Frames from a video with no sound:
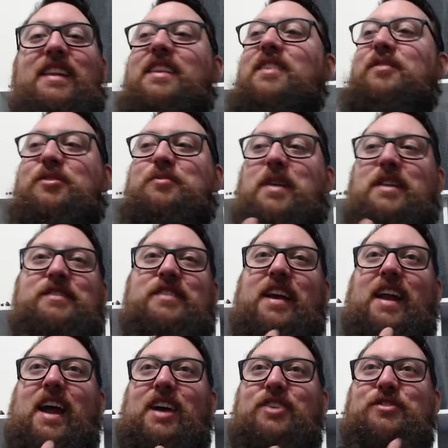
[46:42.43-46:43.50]
which means they can
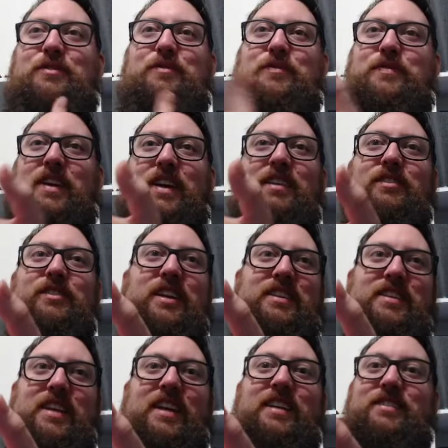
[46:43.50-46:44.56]
actually field a
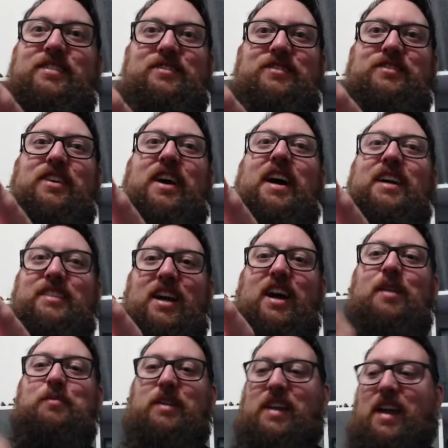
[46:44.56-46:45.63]
decent size
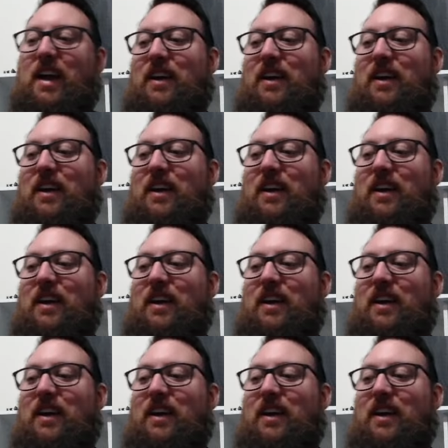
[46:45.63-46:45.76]
army now,